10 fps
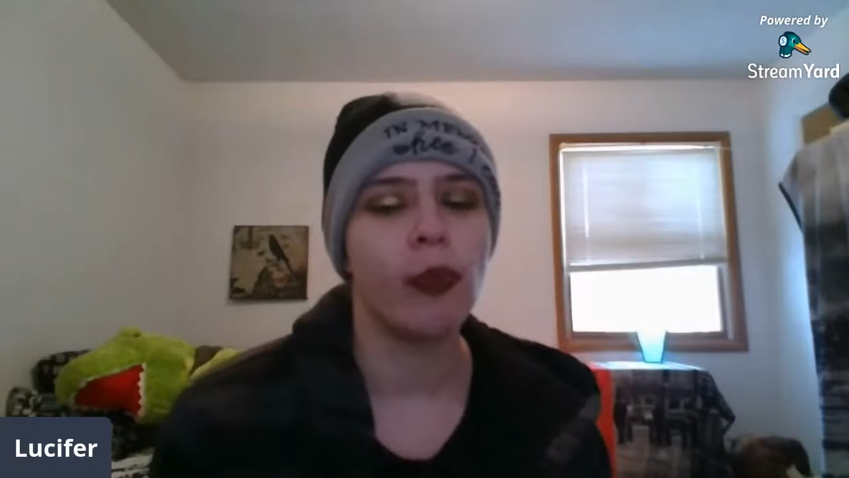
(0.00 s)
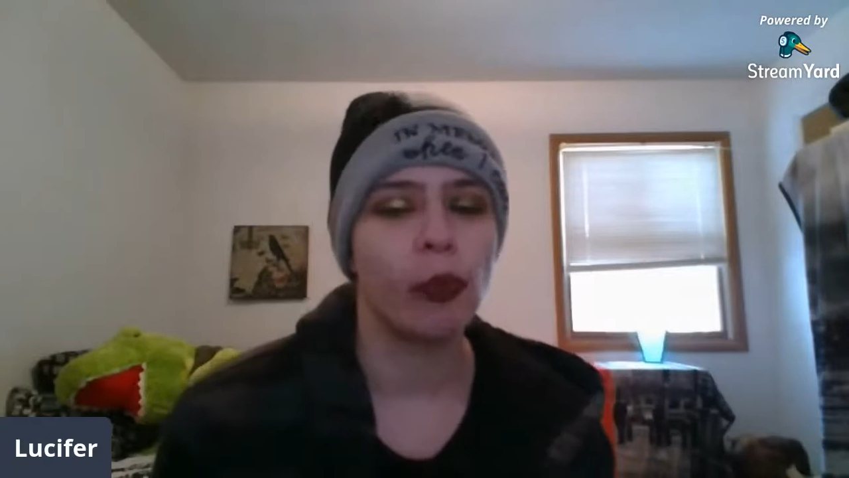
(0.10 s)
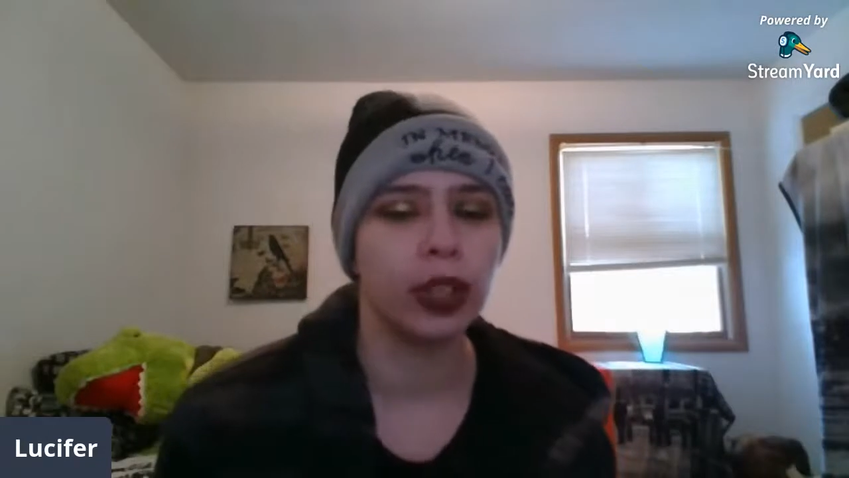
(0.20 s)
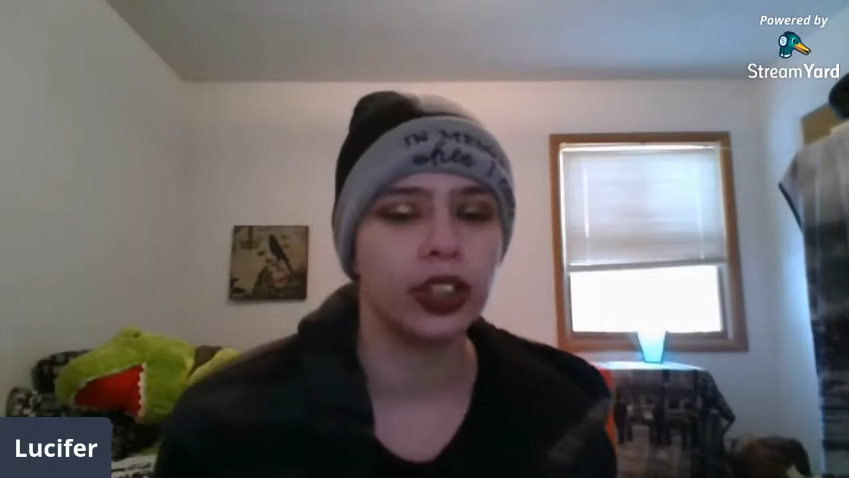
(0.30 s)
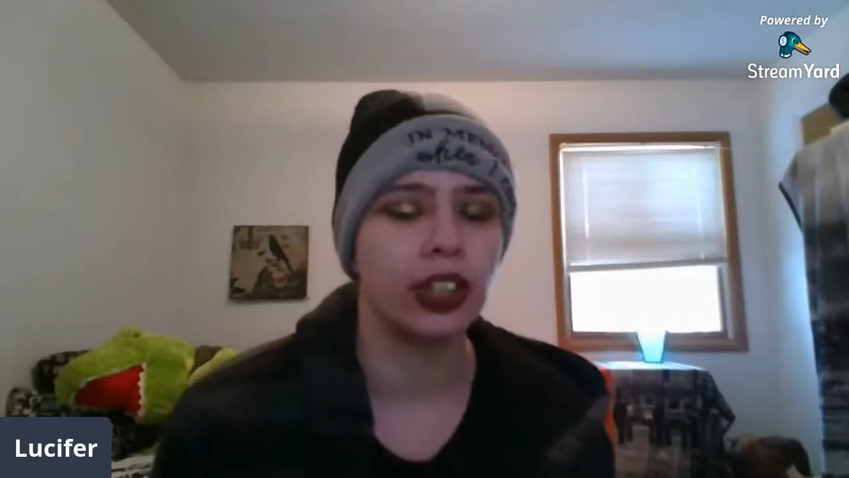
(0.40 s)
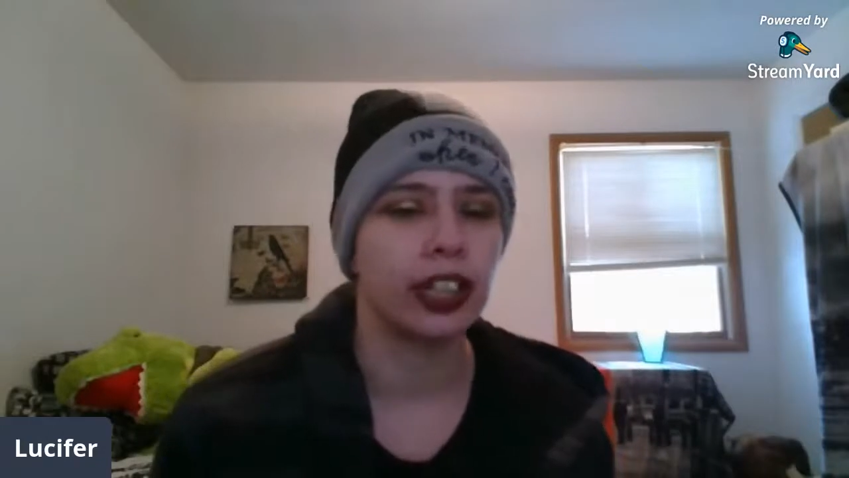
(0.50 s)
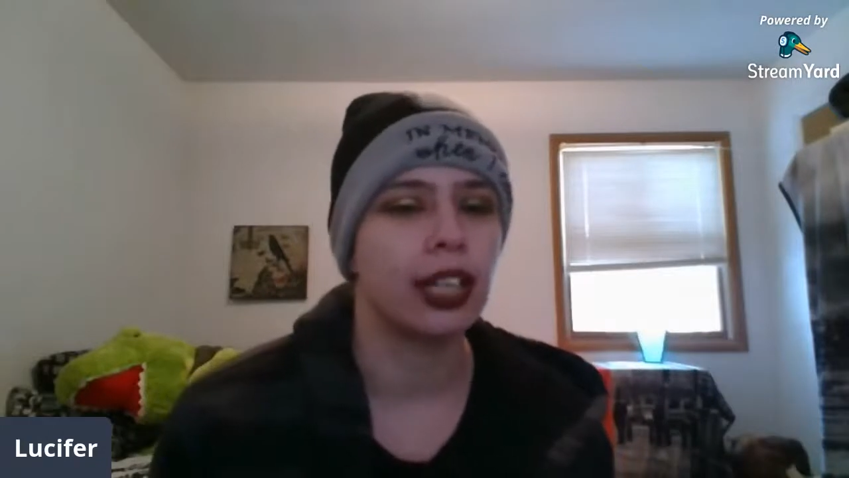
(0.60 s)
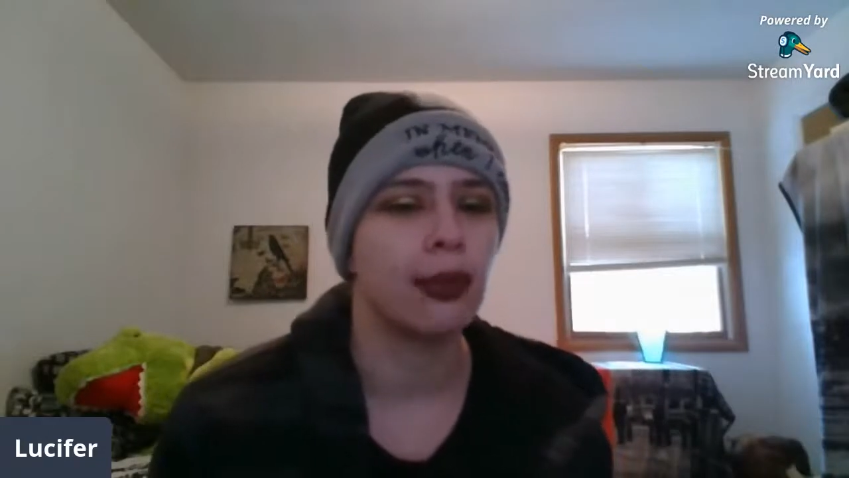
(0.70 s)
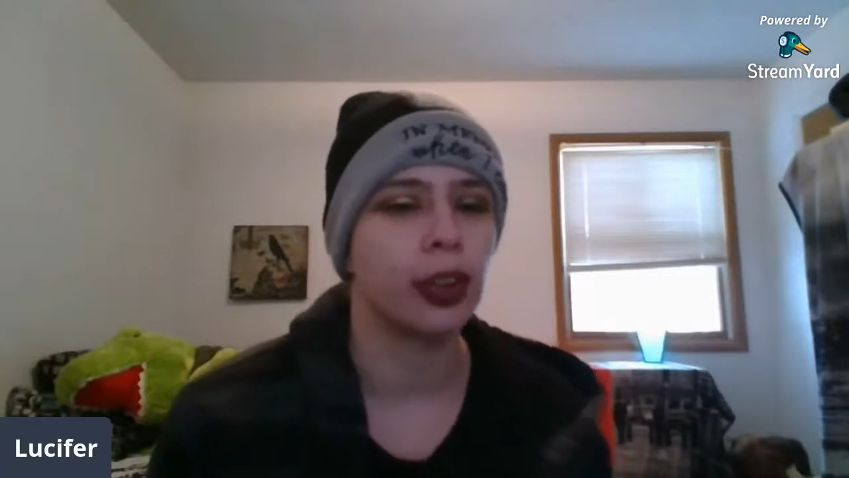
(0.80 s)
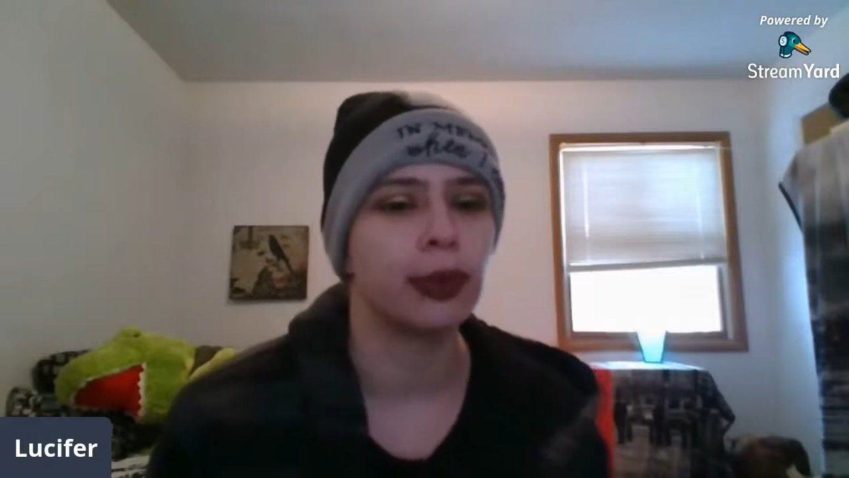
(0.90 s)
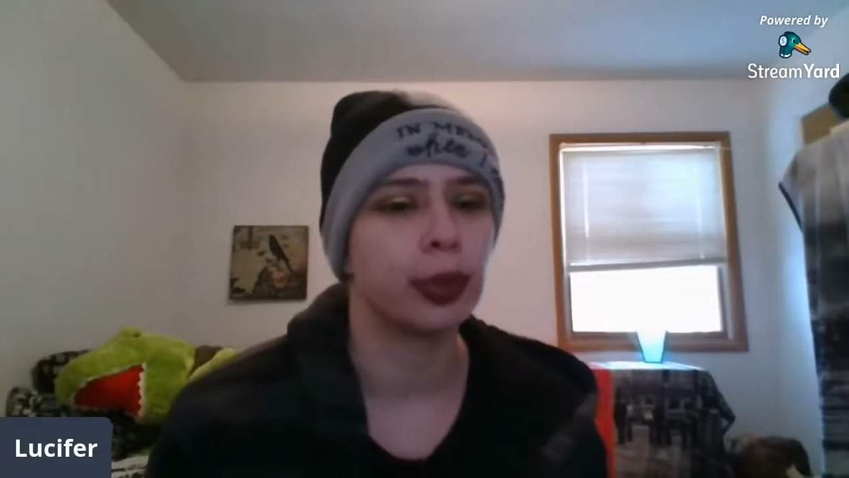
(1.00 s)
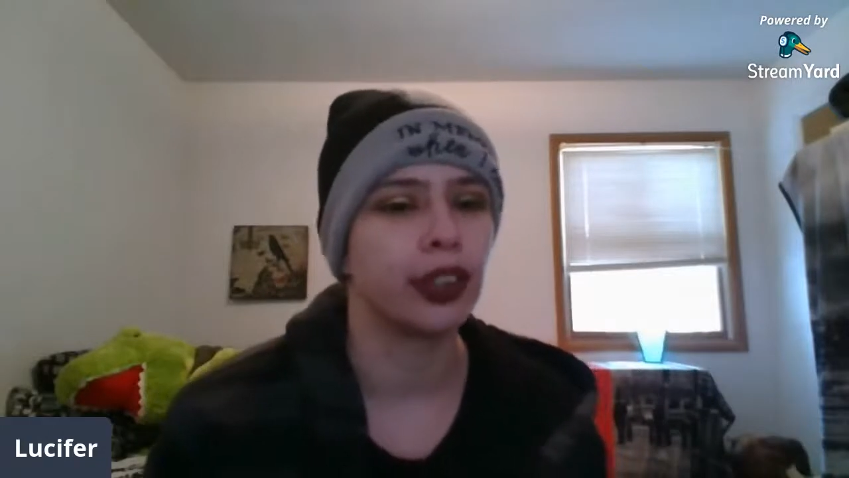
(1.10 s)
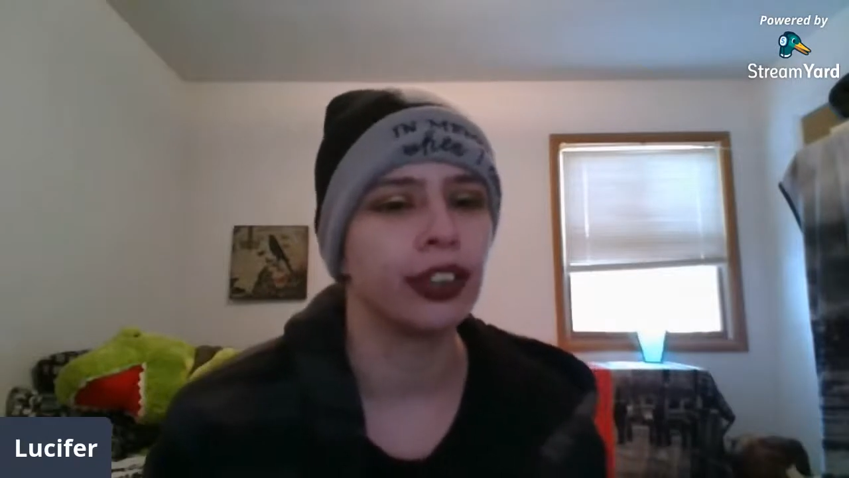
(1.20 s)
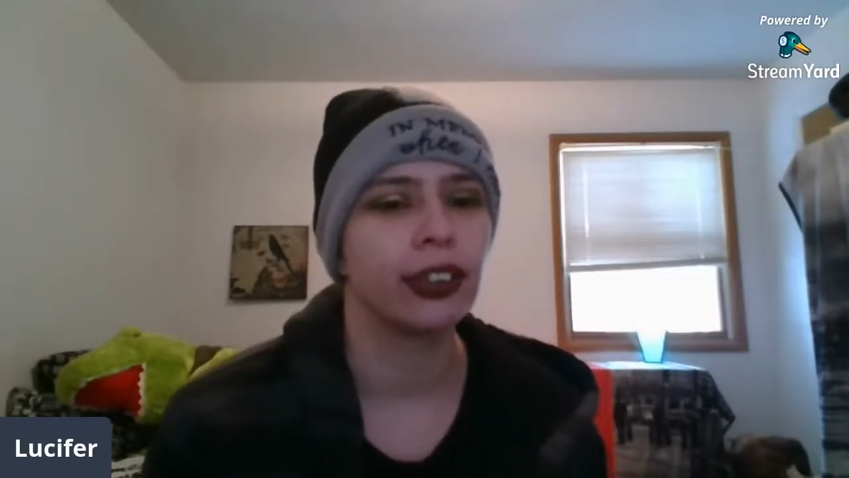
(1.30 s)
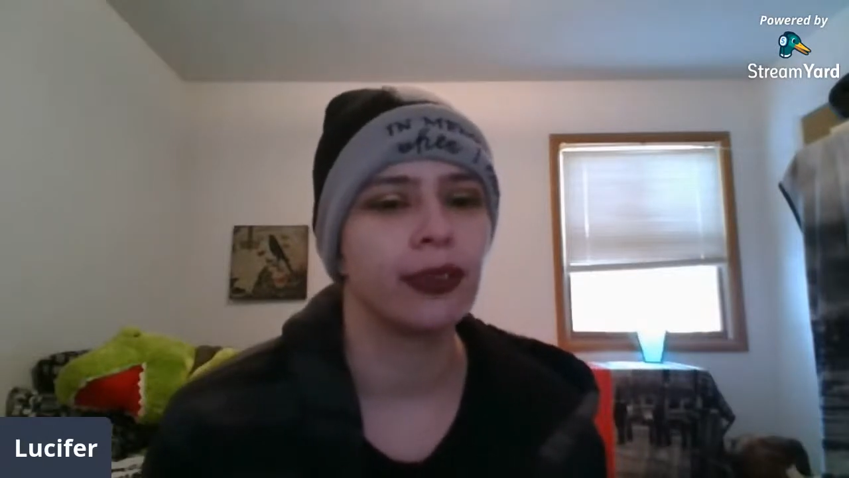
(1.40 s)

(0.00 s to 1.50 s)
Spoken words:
while talking about the book.